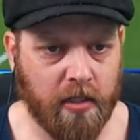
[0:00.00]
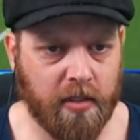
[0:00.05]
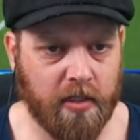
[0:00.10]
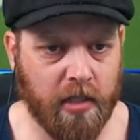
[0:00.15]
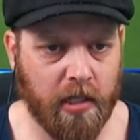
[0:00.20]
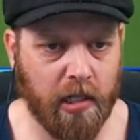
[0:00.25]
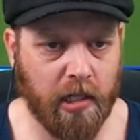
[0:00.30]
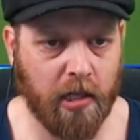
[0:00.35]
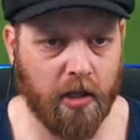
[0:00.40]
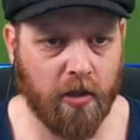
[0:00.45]

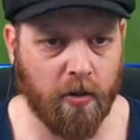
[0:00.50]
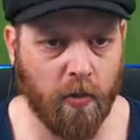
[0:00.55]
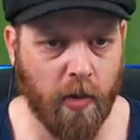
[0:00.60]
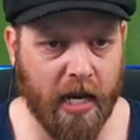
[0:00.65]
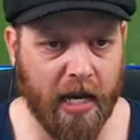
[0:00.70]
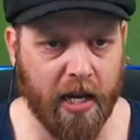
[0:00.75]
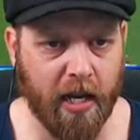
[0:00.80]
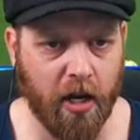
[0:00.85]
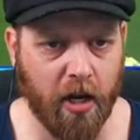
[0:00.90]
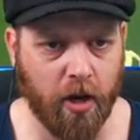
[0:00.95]
It's a long
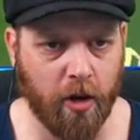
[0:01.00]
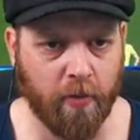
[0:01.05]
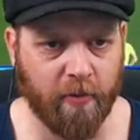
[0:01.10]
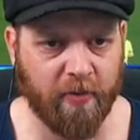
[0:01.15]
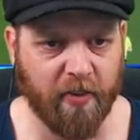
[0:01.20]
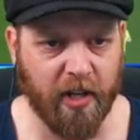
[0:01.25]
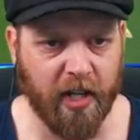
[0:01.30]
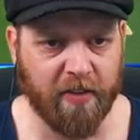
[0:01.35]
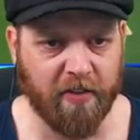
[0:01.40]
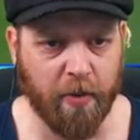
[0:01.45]
way
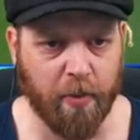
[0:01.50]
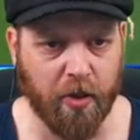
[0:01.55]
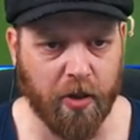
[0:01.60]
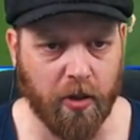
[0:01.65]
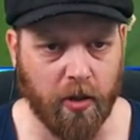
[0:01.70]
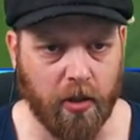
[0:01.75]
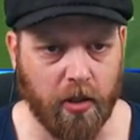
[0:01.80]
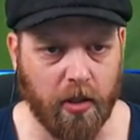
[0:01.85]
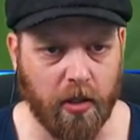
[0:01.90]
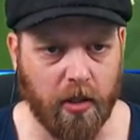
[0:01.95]
home for
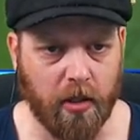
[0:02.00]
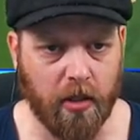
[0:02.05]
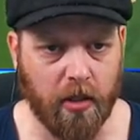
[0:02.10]
Liverpool.